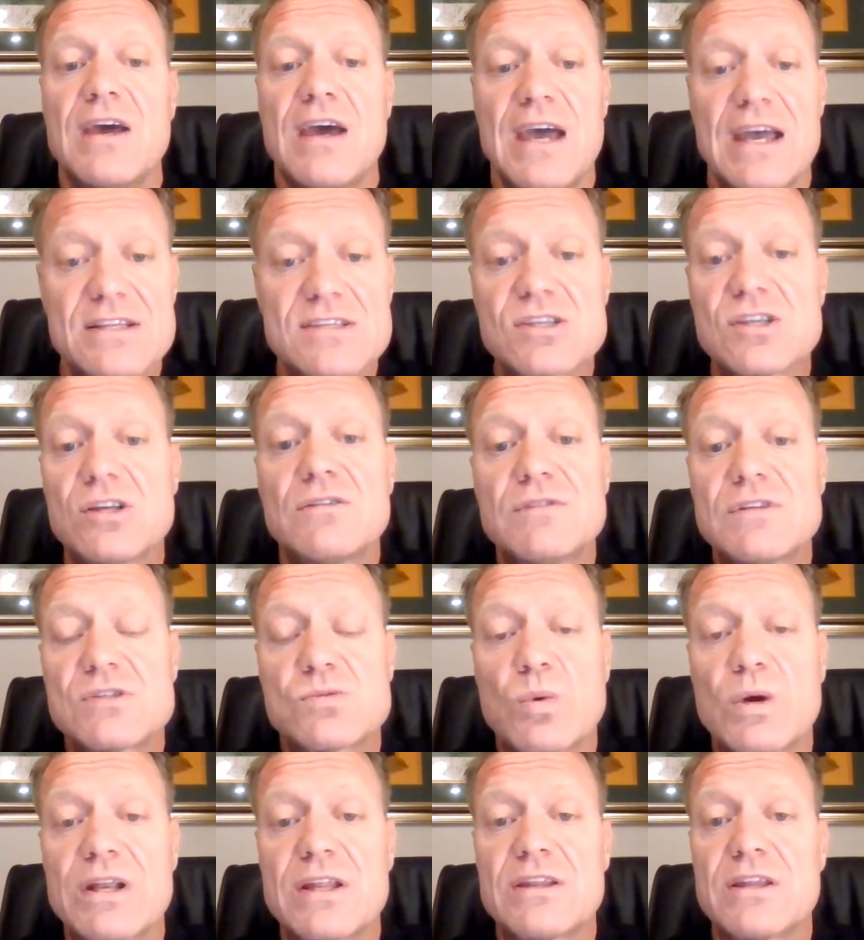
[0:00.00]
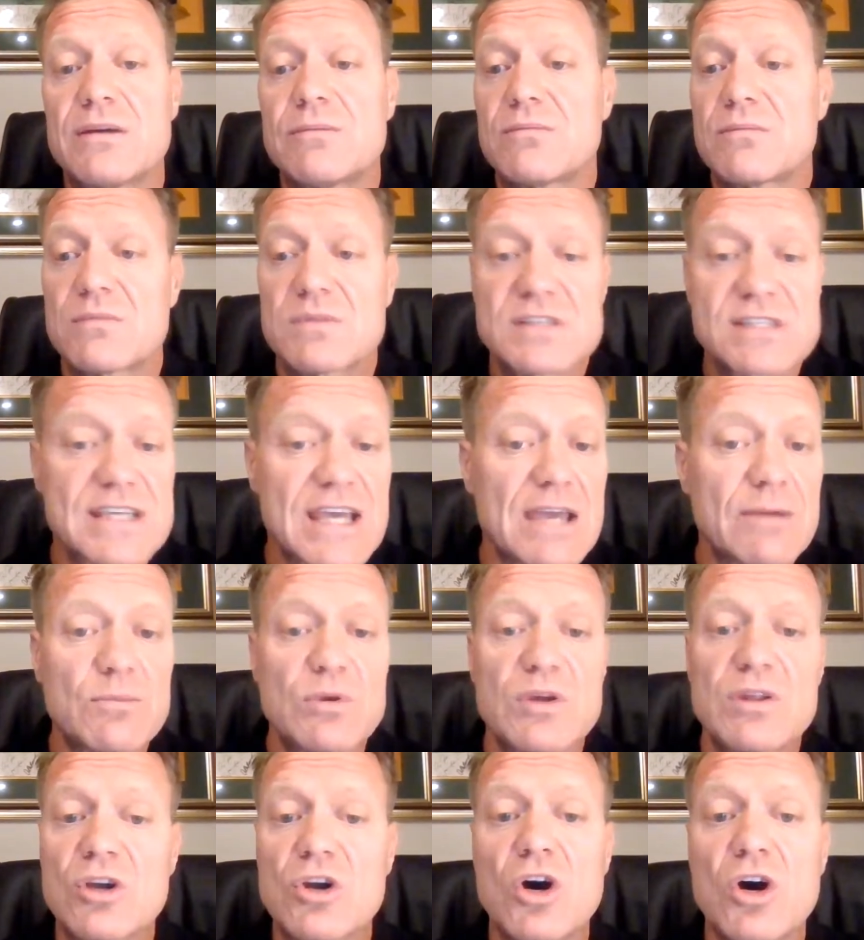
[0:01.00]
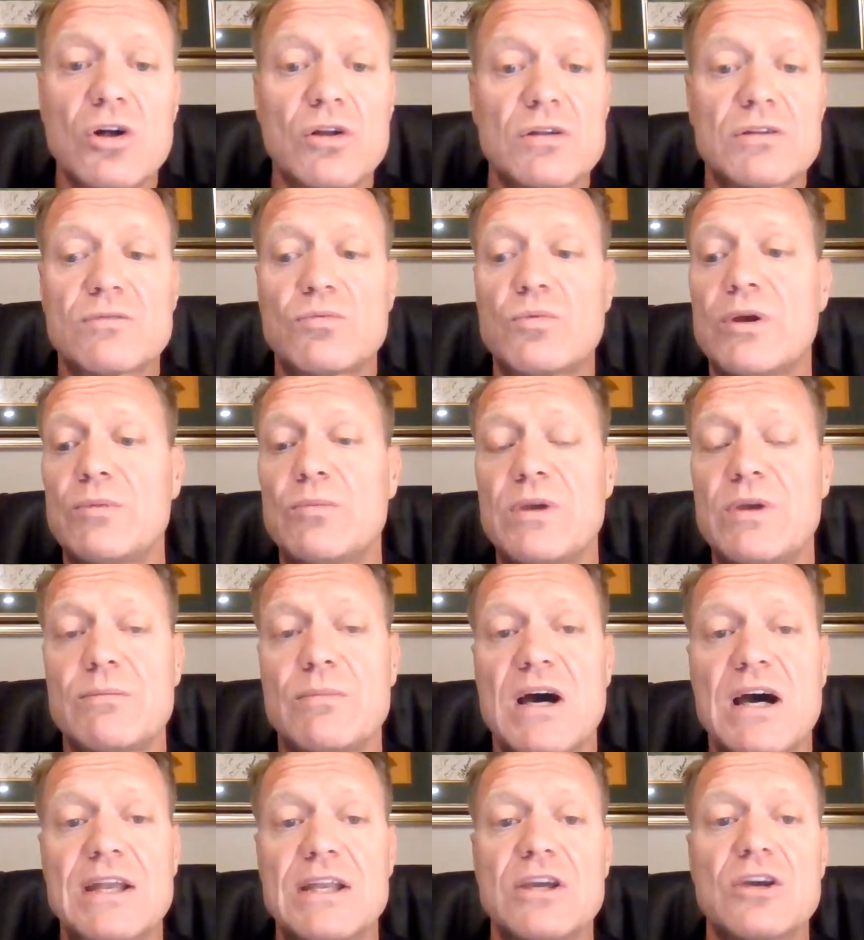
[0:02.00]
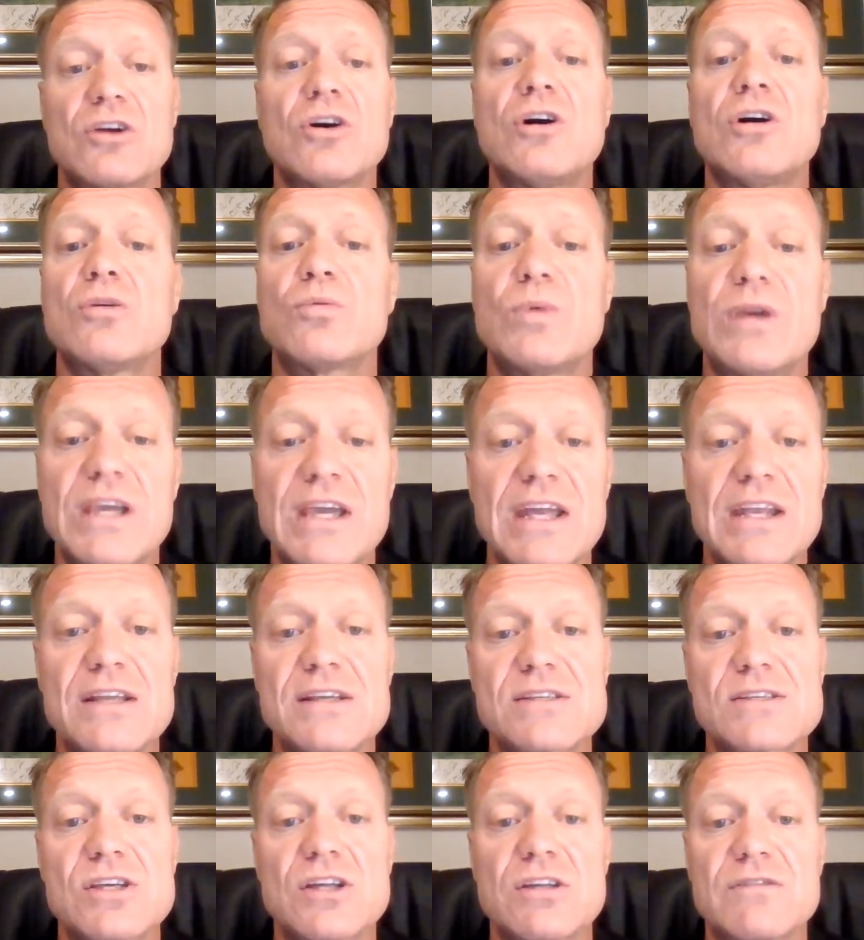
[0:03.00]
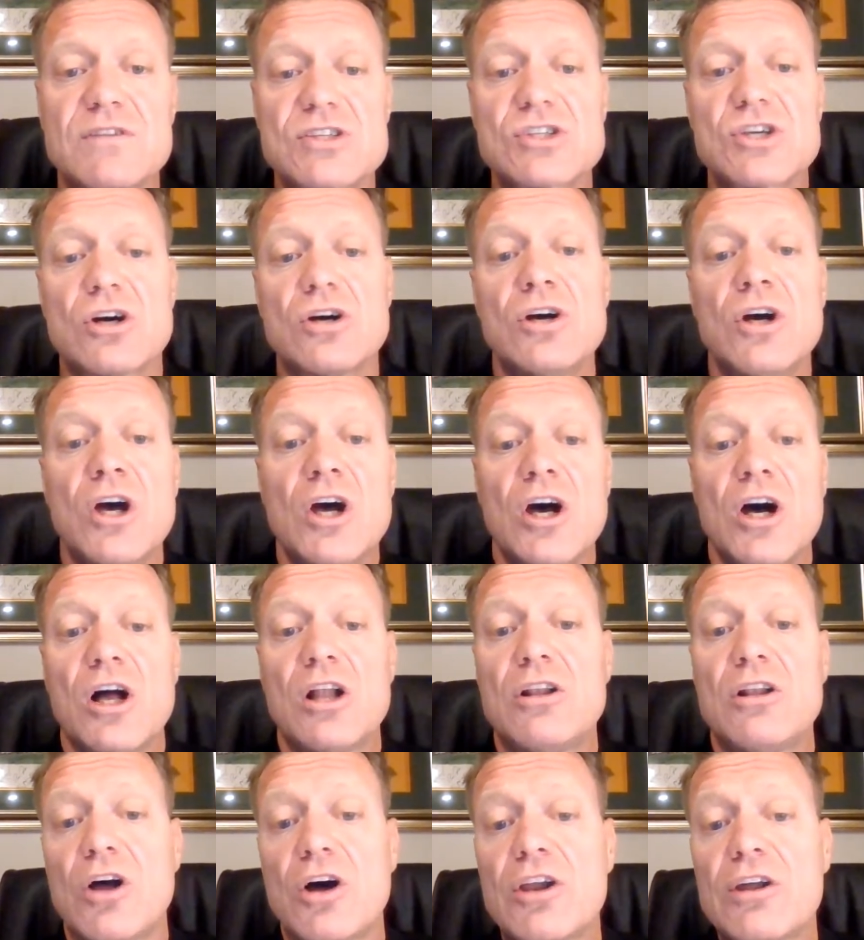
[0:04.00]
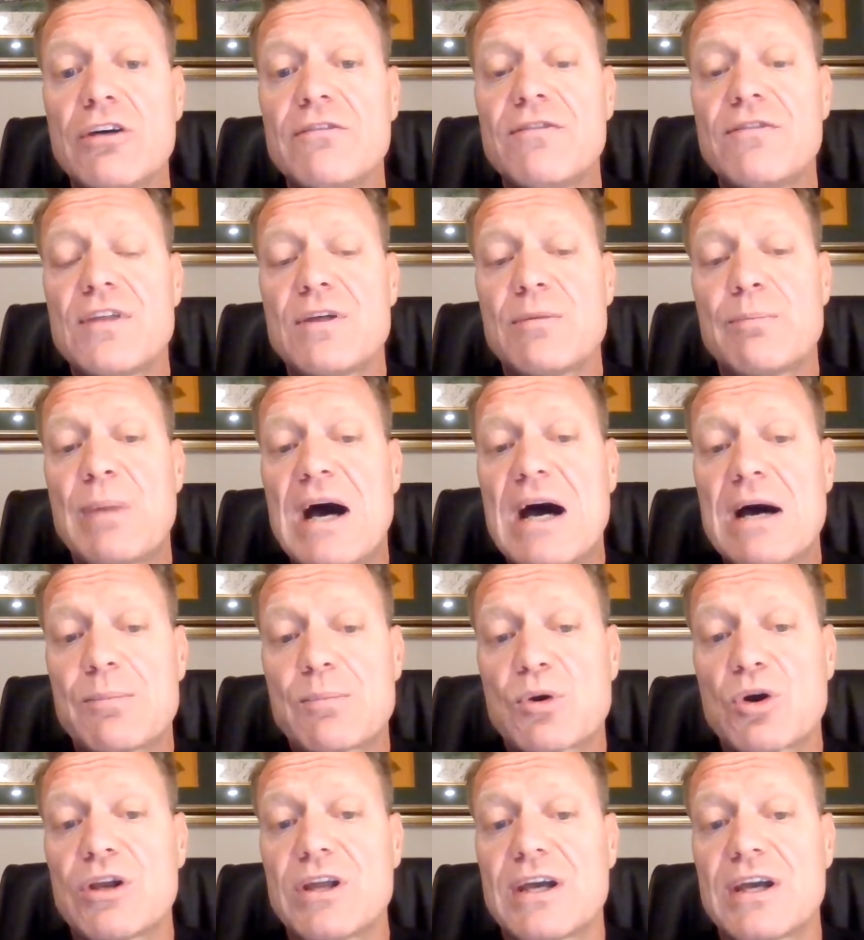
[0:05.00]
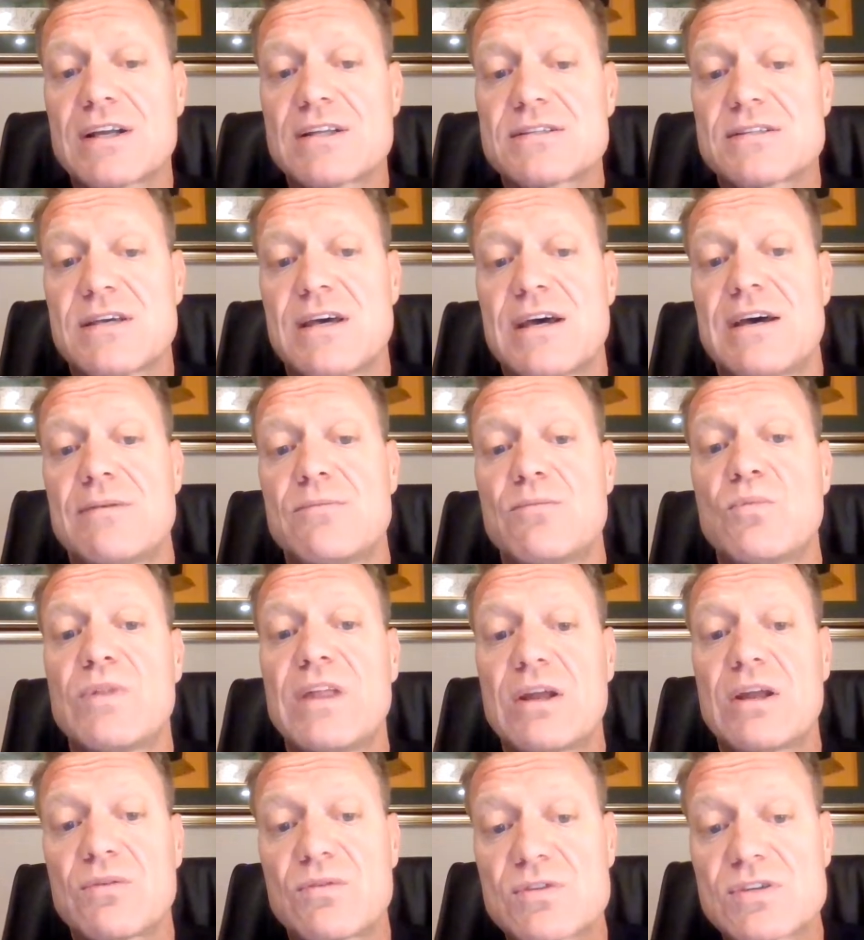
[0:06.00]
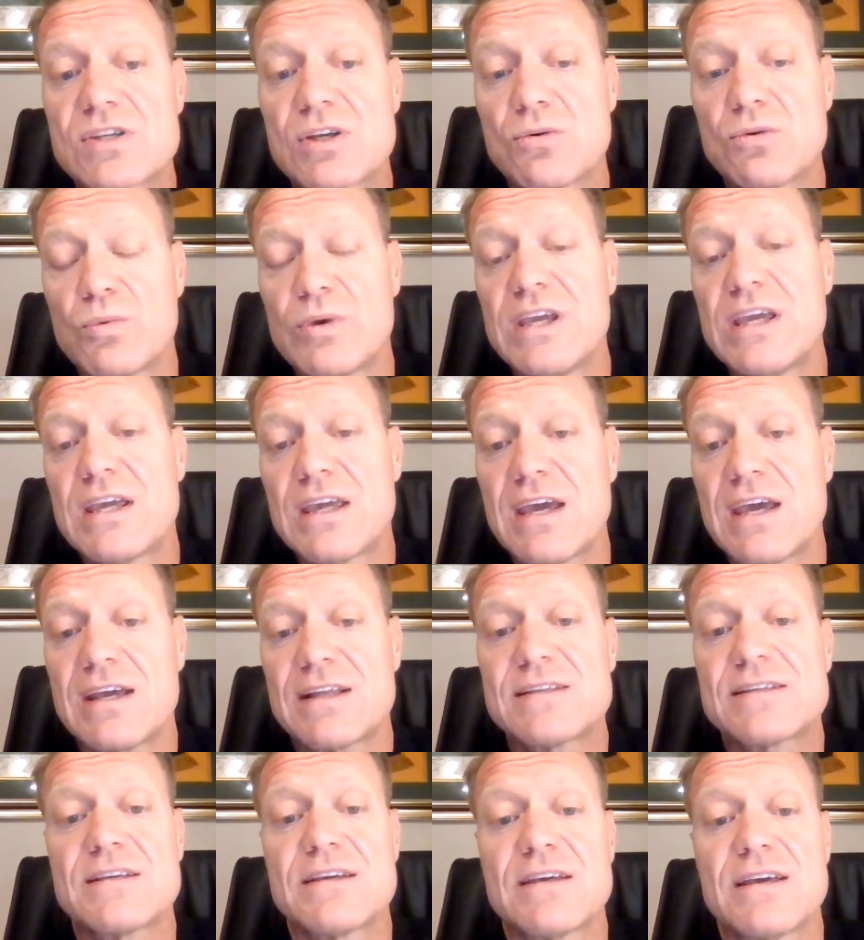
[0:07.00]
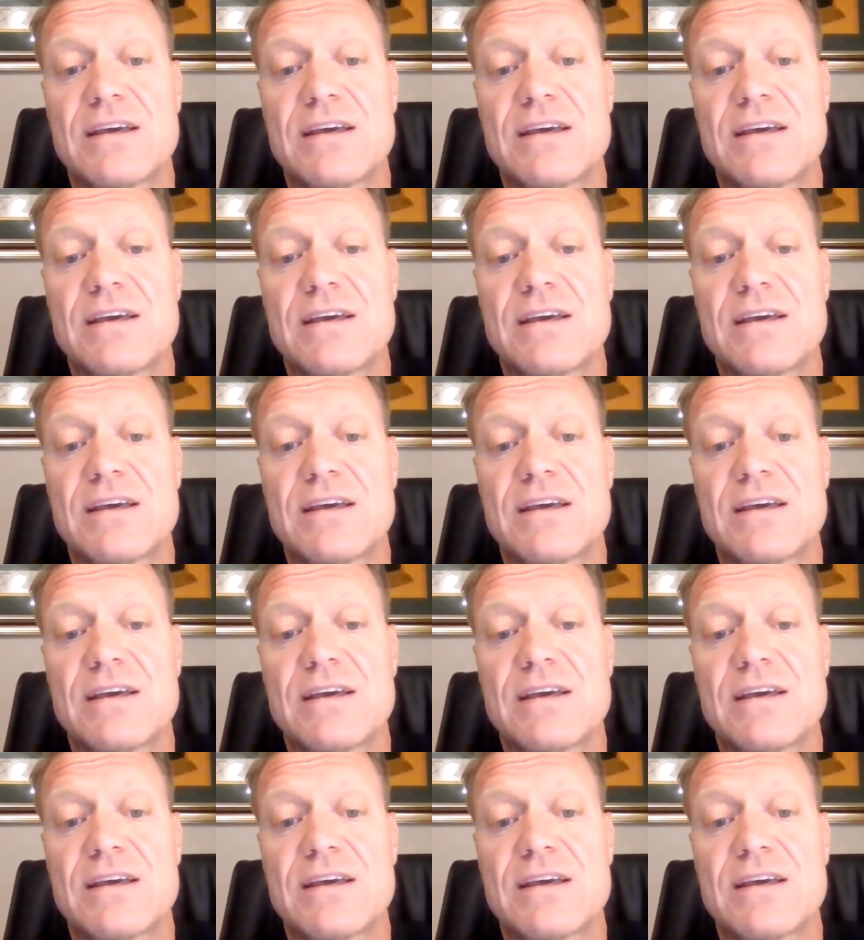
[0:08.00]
and silver is one of them. Same in gold. When we're mining gold, we're getting silver. So a lot of the byproducts that we get,